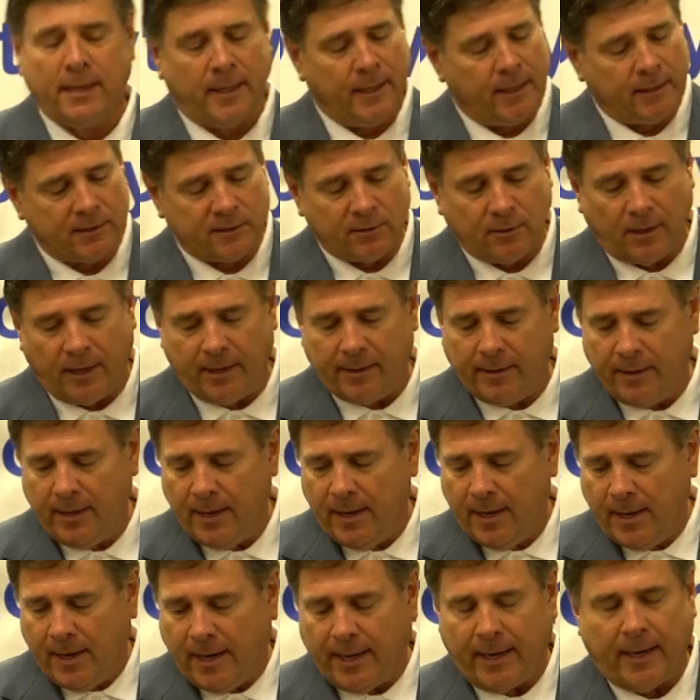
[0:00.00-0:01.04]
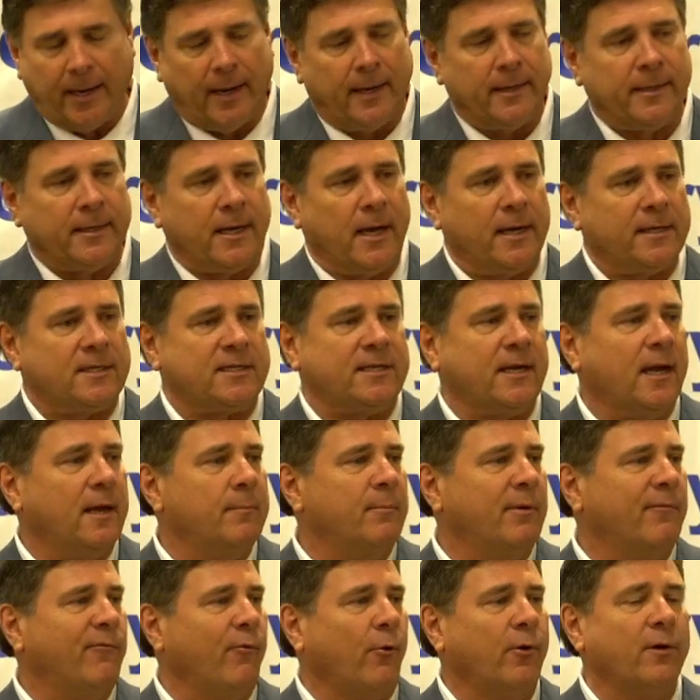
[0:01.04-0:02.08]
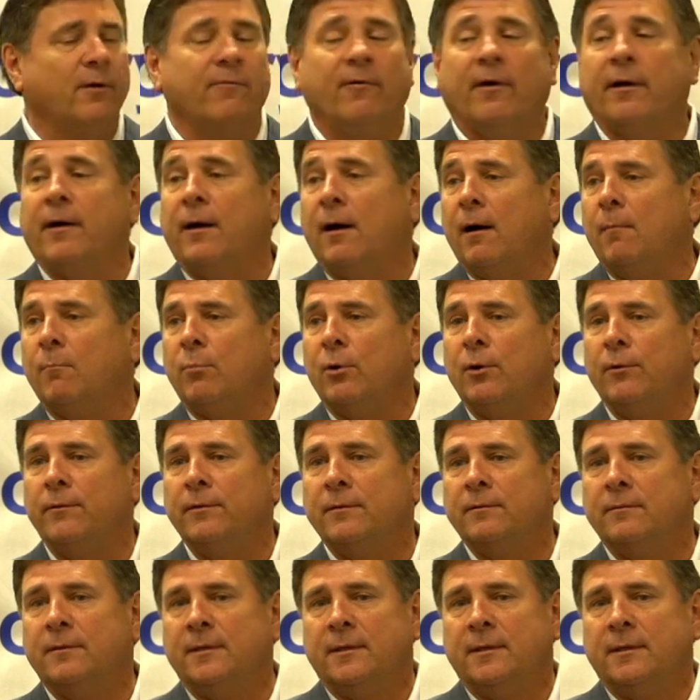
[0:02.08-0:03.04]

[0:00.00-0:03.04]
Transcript: And so I stand before you very humbled